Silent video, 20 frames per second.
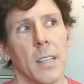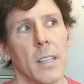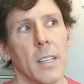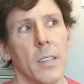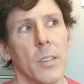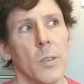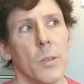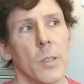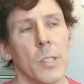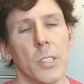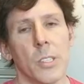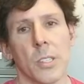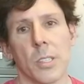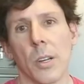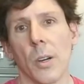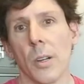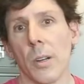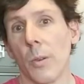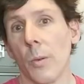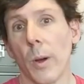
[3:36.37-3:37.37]
you could just
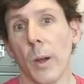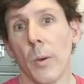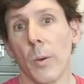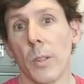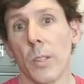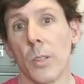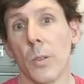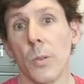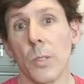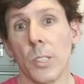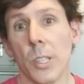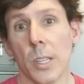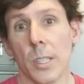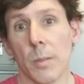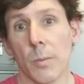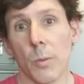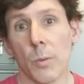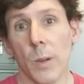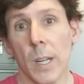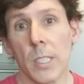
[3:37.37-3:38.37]
go away with 2
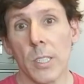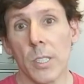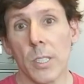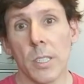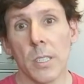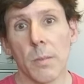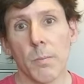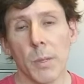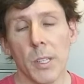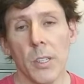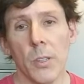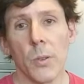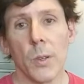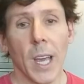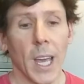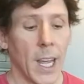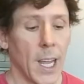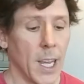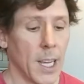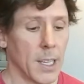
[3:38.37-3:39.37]
adjustable wrenches, but you
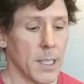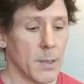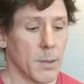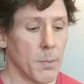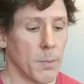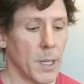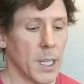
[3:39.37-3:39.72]
can't,